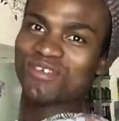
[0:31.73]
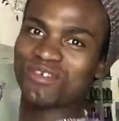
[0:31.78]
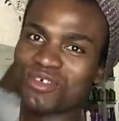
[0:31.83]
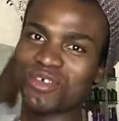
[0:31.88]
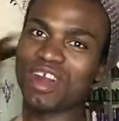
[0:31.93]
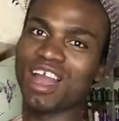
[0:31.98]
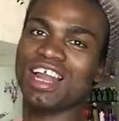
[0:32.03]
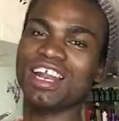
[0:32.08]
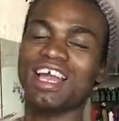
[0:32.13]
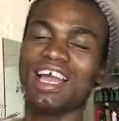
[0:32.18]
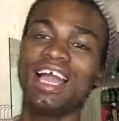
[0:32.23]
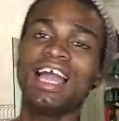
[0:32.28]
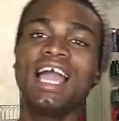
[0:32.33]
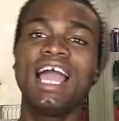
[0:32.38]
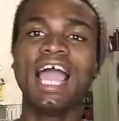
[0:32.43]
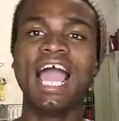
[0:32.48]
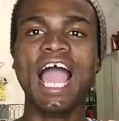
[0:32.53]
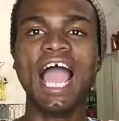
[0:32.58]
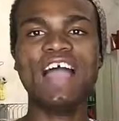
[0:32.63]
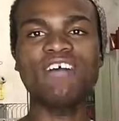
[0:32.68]
voila,
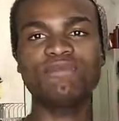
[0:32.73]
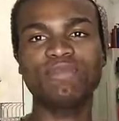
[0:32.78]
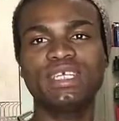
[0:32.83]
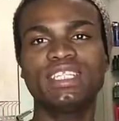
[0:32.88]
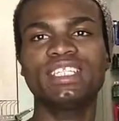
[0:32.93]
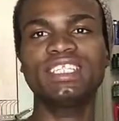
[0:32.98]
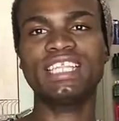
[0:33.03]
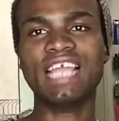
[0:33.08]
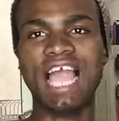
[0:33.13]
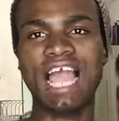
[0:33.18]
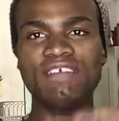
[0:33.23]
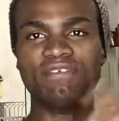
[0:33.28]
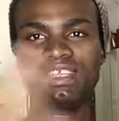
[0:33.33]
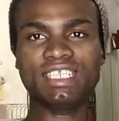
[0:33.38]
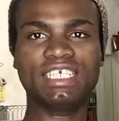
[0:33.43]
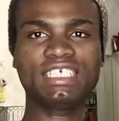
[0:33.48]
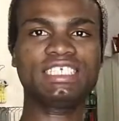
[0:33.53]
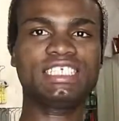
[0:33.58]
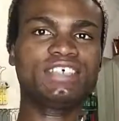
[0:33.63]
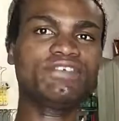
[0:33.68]
I've been
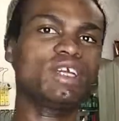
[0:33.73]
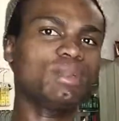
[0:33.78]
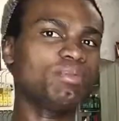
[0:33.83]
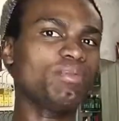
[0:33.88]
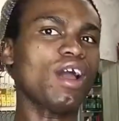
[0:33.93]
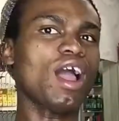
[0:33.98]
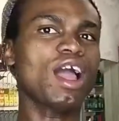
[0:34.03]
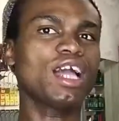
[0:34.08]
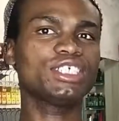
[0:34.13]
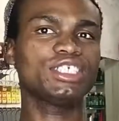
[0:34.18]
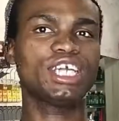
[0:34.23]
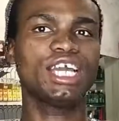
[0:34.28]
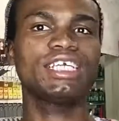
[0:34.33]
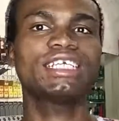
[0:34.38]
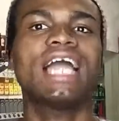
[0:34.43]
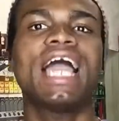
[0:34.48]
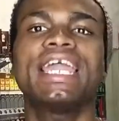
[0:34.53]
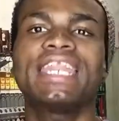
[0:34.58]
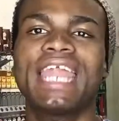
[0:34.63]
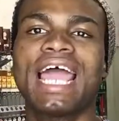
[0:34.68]
having this secret
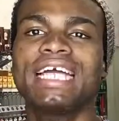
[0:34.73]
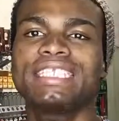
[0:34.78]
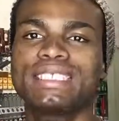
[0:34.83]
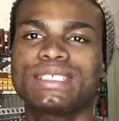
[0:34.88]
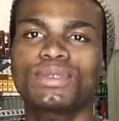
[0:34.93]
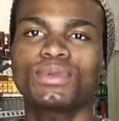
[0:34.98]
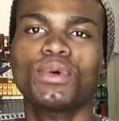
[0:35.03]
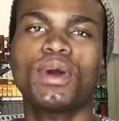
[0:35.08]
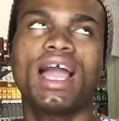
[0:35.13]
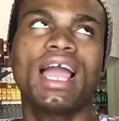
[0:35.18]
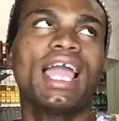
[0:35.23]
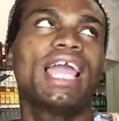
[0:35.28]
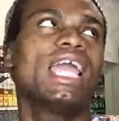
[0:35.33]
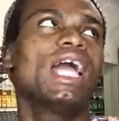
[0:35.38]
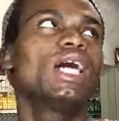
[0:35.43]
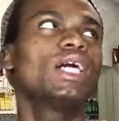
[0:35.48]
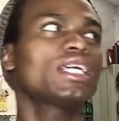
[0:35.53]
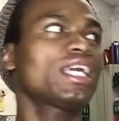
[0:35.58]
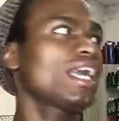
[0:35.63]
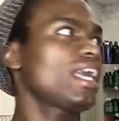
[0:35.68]
project and that's why,
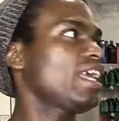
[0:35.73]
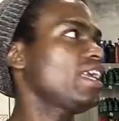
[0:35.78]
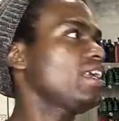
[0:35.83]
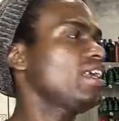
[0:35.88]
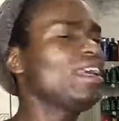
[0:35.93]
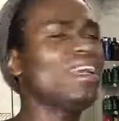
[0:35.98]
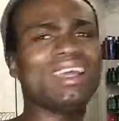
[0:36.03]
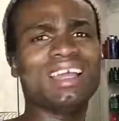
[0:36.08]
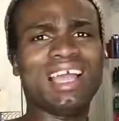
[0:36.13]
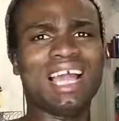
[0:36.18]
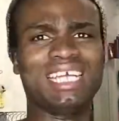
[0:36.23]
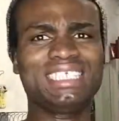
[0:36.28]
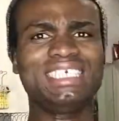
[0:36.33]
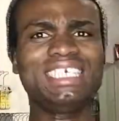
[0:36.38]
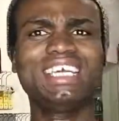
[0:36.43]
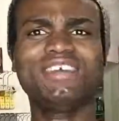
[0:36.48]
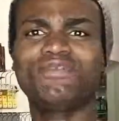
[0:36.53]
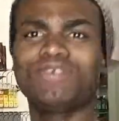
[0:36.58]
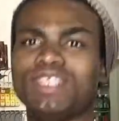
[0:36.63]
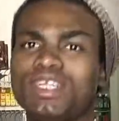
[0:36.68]
okay? I
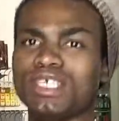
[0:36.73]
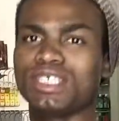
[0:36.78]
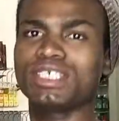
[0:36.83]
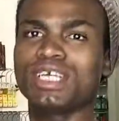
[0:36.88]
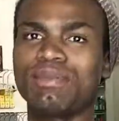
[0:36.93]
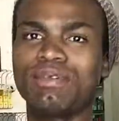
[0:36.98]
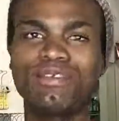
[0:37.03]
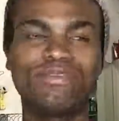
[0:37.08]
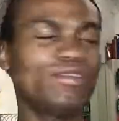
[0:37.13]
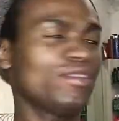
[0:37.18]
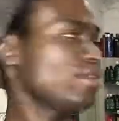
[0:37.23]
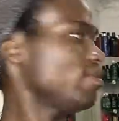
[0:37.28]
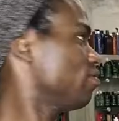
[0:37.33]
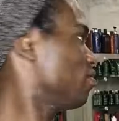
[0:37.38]
think a video is coming